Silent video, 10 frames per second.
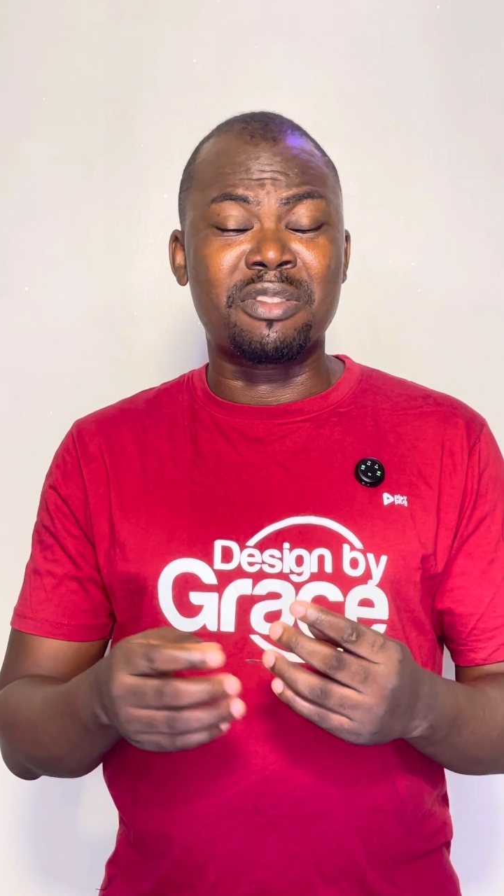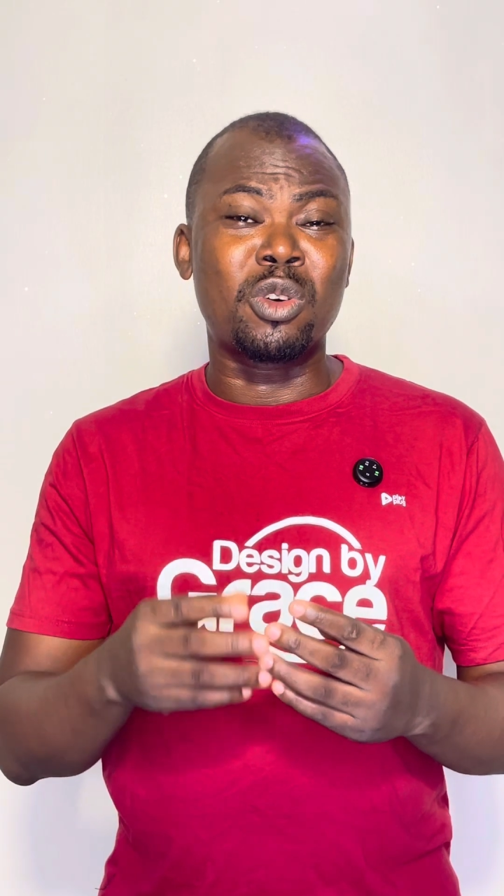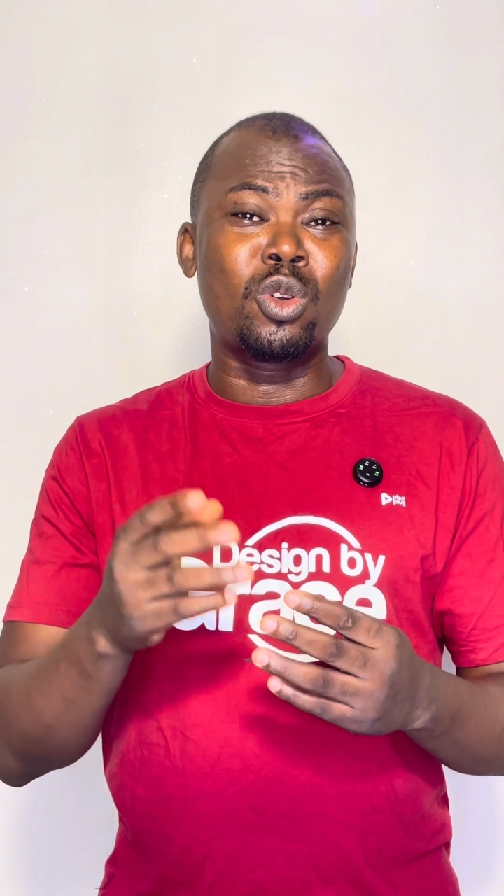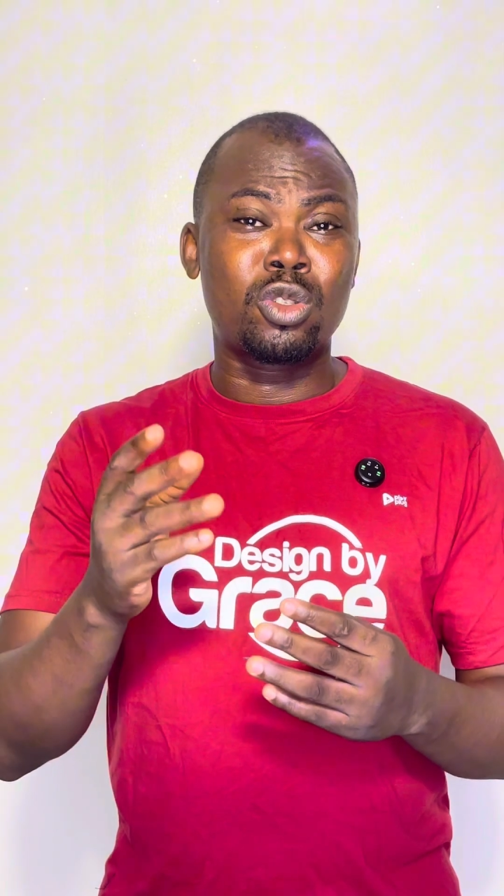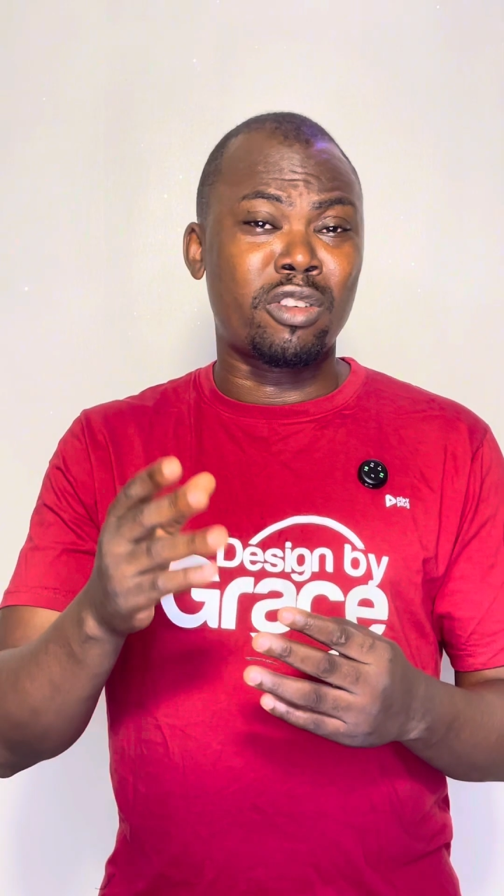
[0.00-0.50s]
For
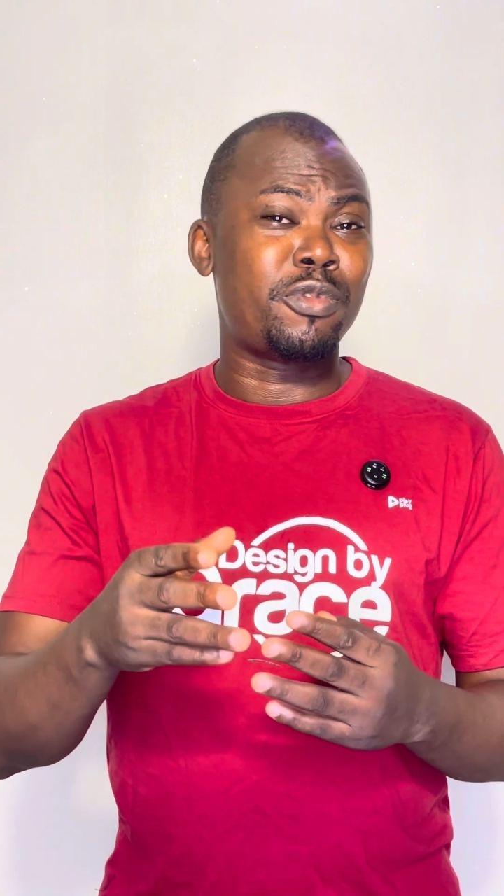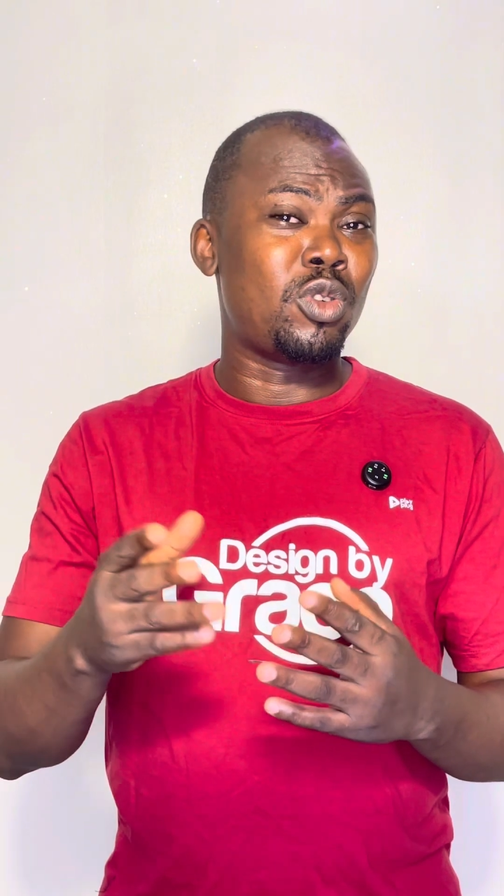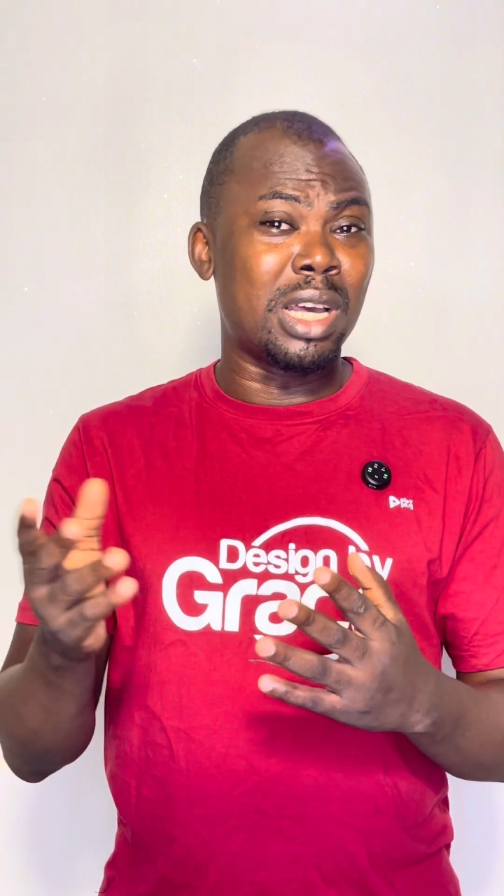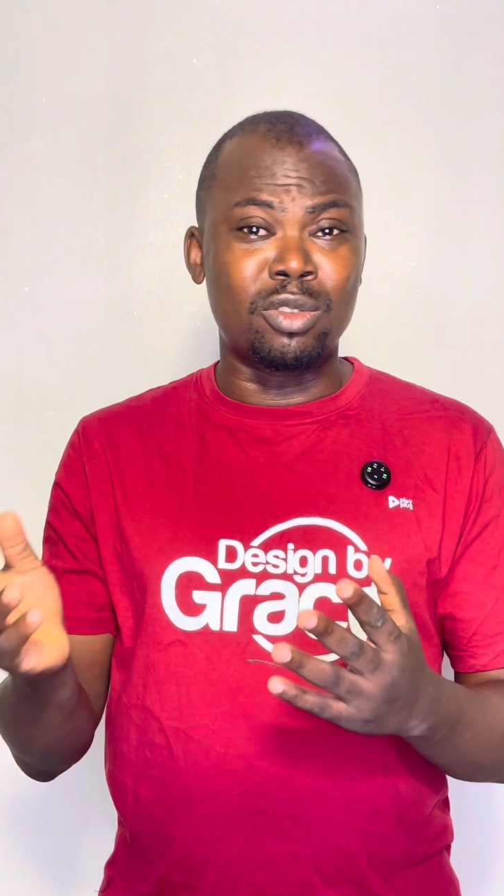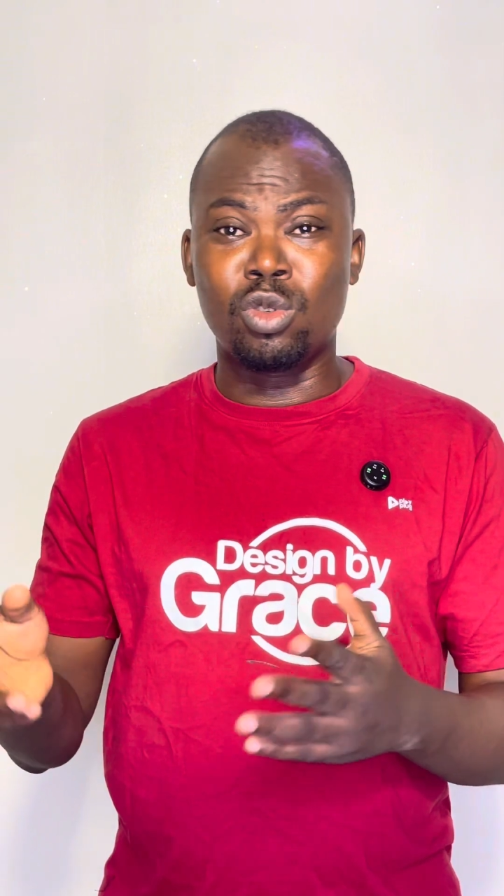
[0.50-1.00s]
those of you
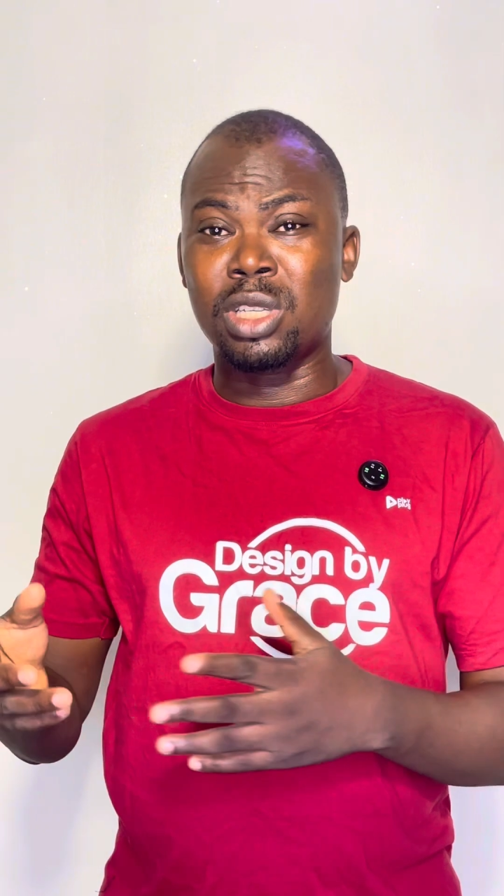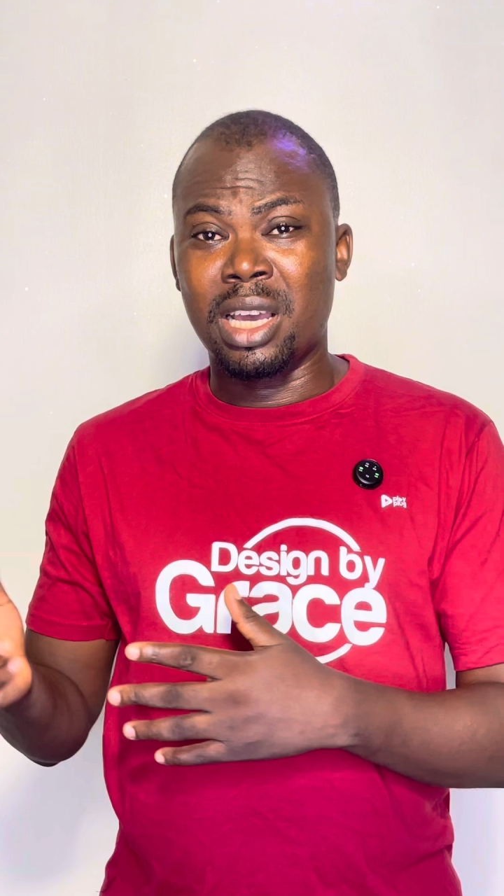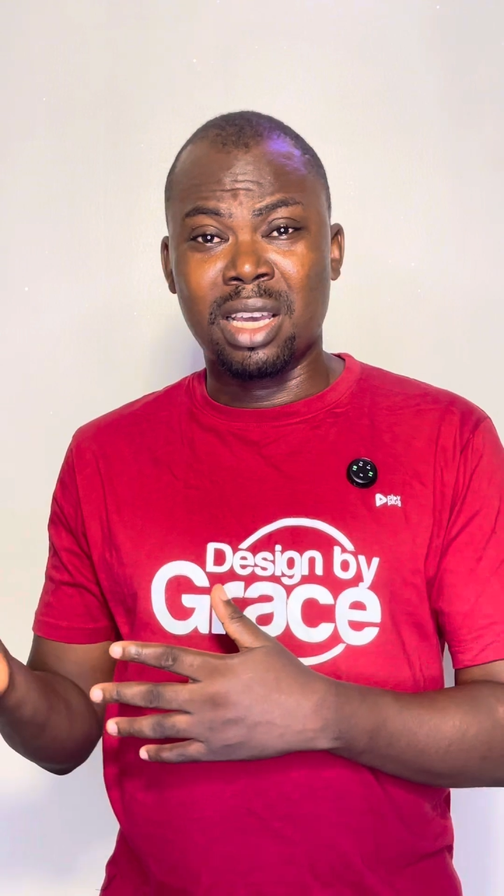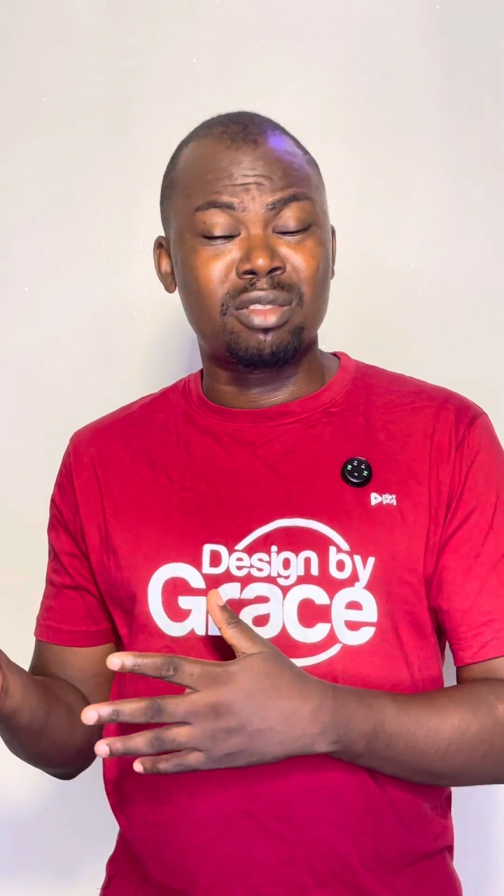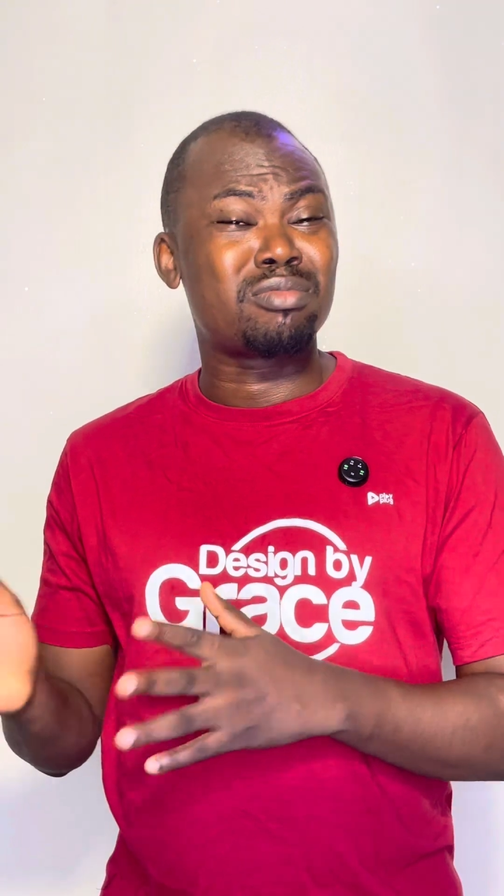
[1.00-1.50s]
that do
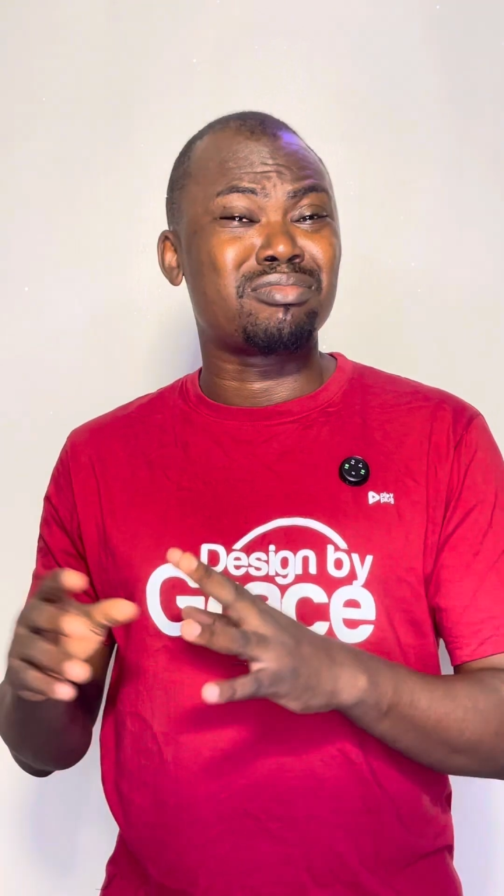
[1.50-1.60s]
science,